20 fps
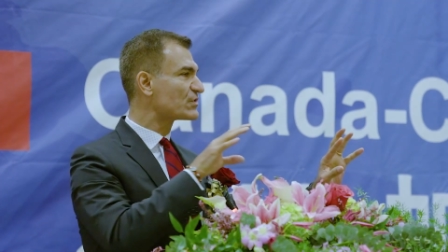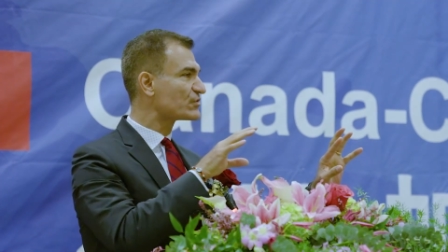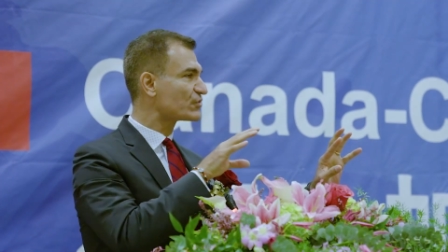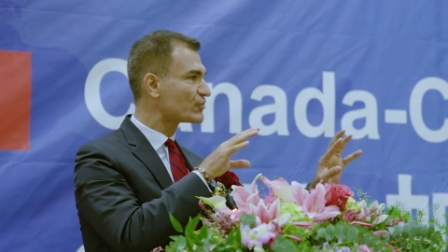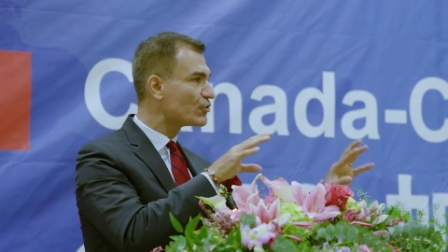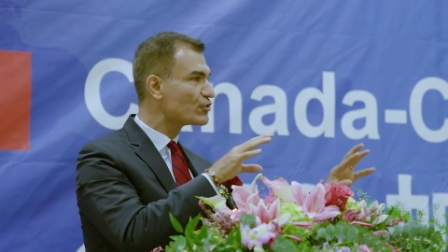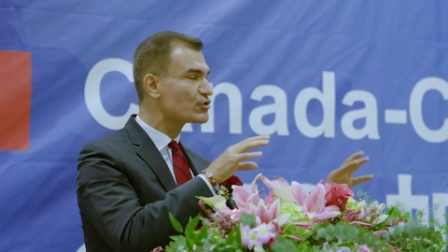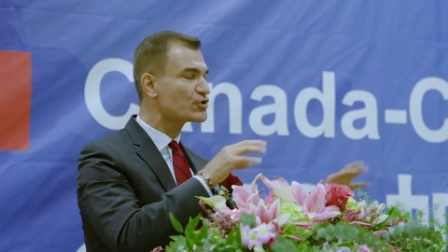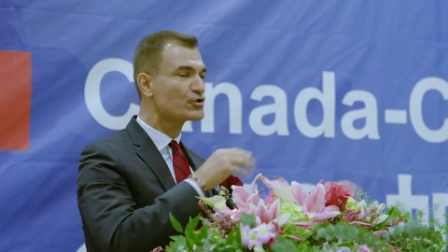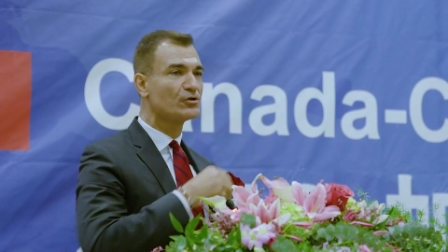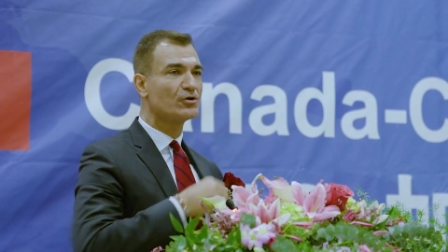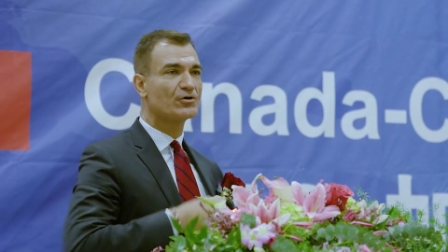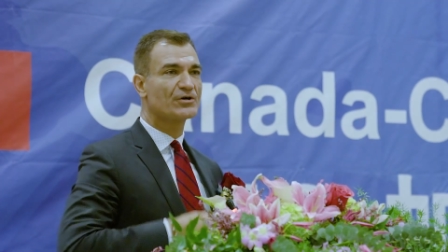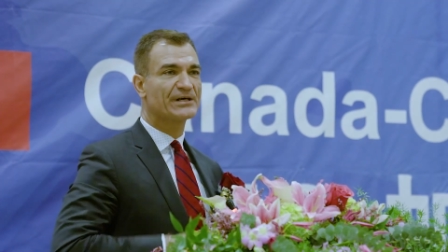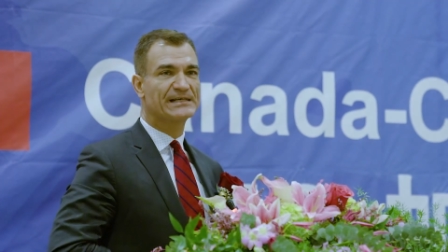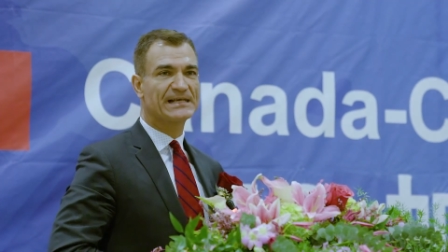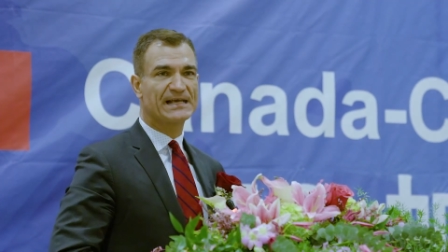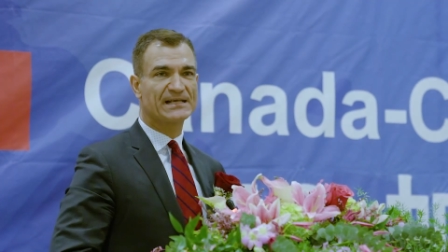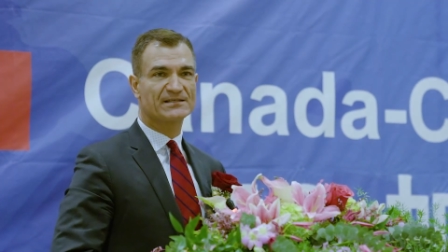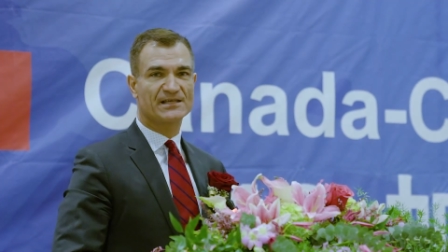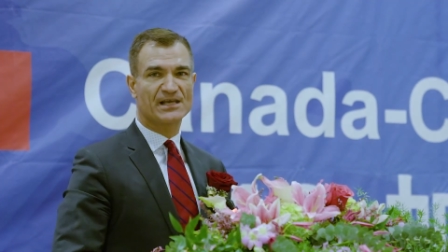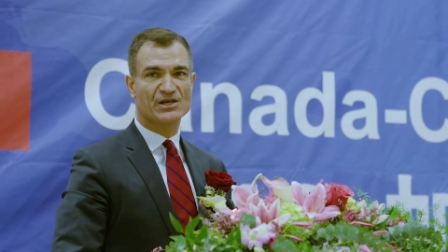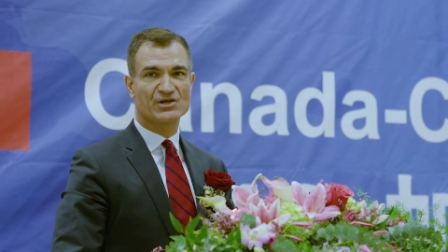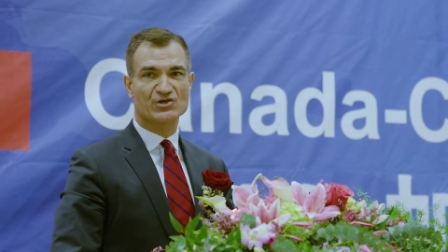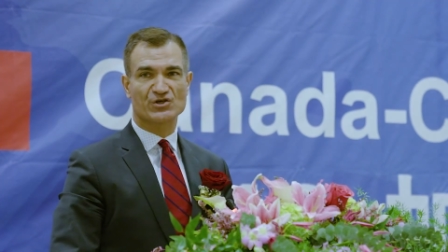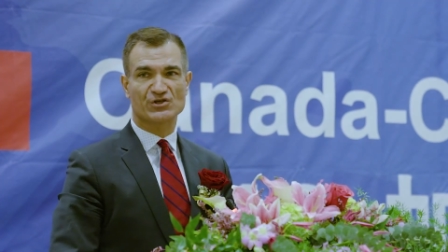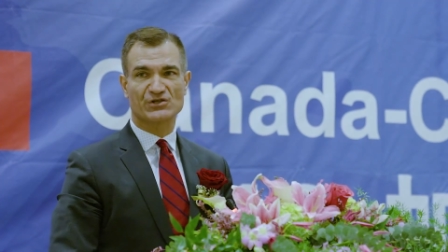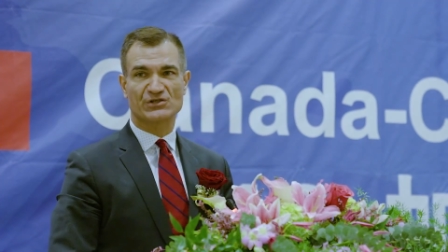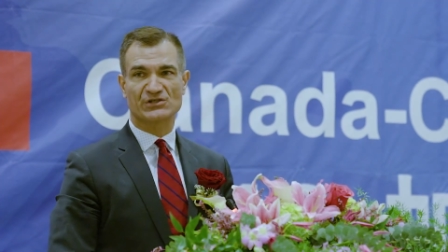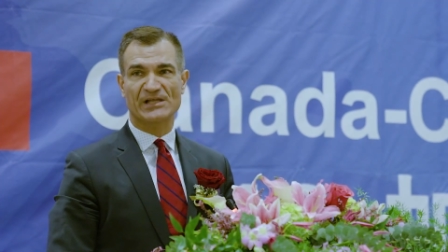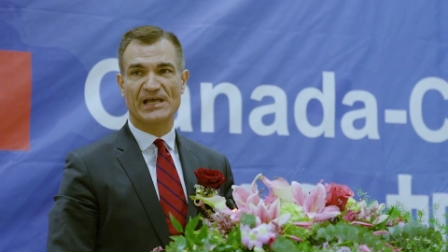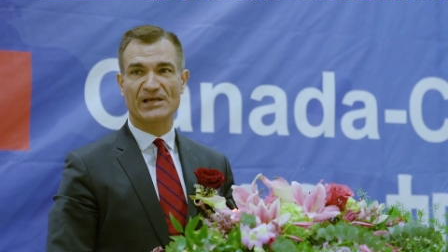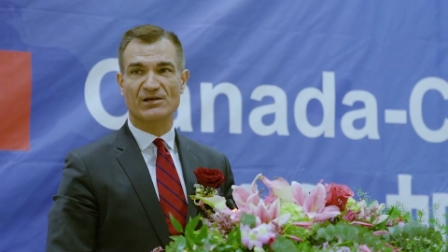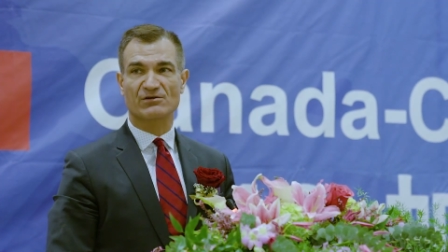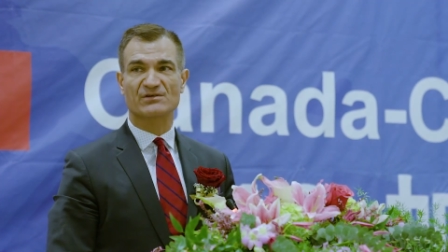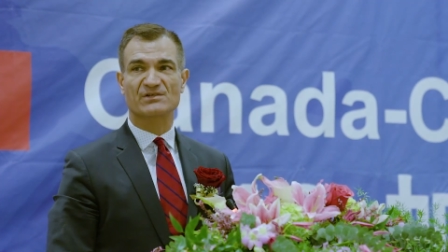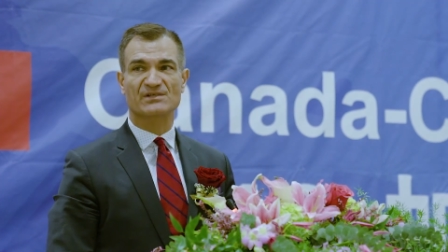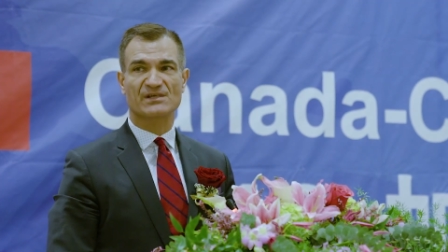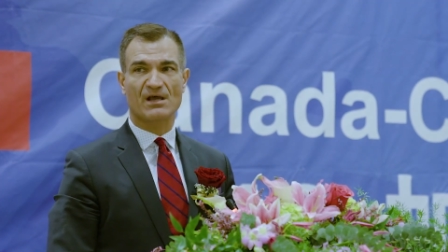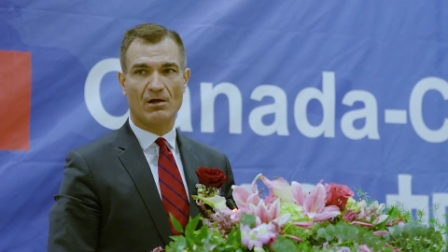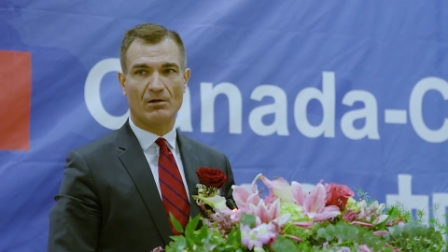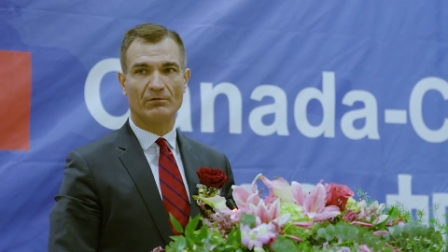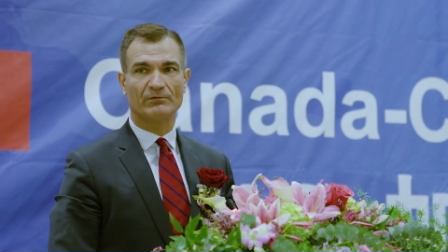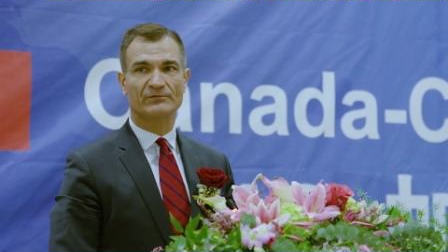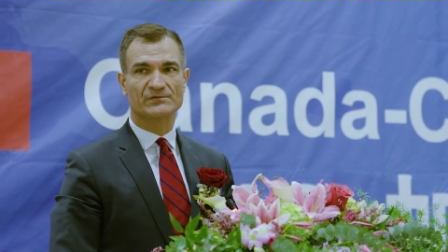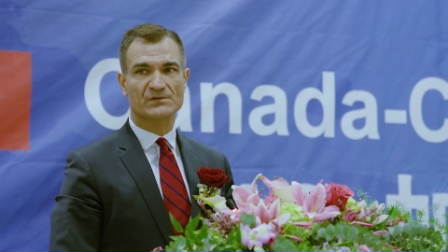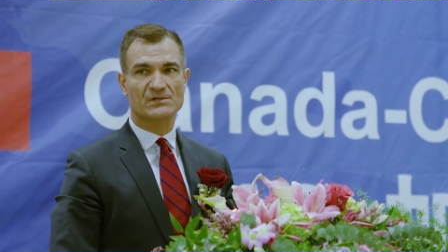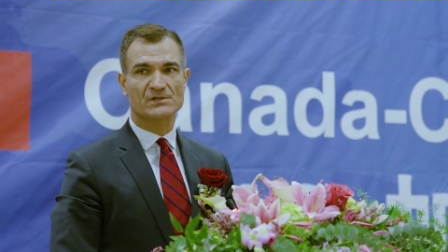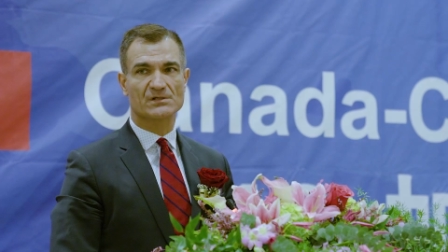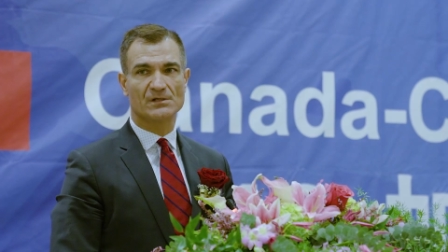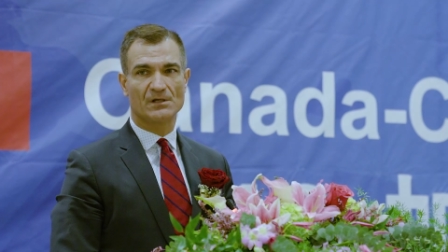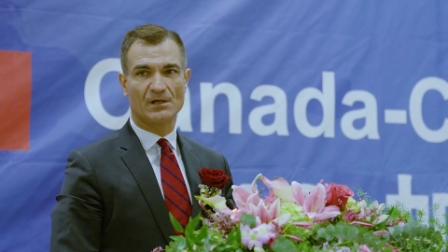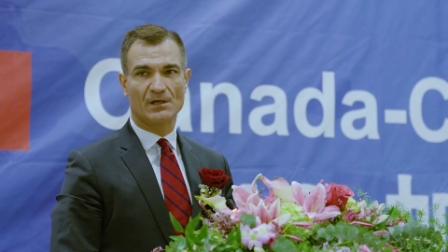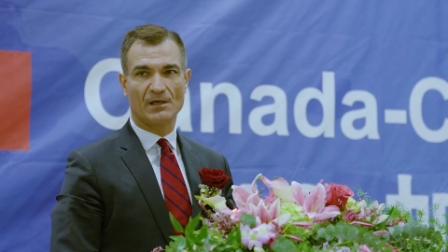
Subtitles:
social organizations like yourselves